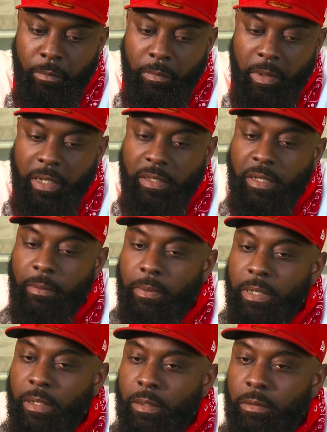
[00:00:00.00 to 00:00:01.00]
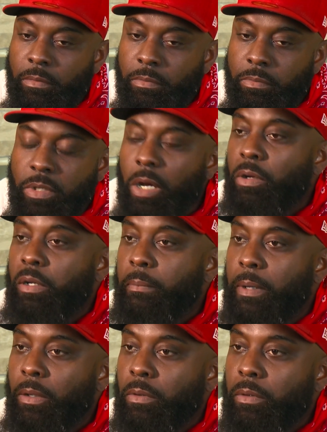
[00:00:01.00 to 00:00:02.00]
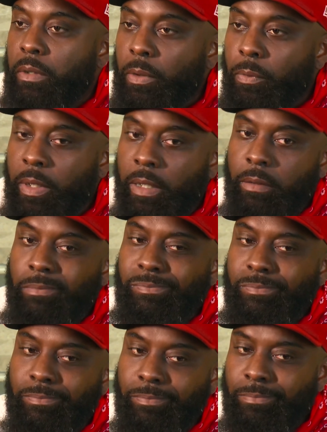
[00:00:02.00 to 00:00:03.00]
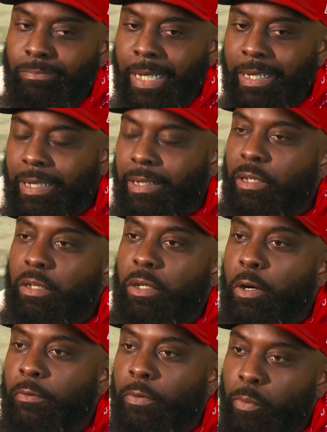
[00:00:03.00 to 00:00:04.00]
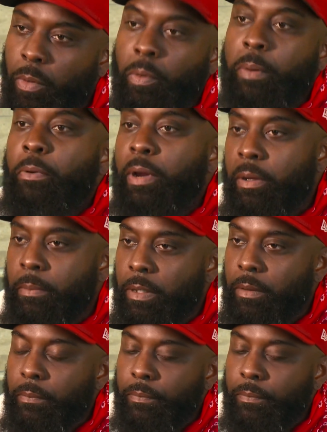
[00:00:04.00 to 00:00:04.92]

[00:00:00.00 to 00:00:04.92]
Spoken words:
Things can be talked about that we might get looked over when we bring them up.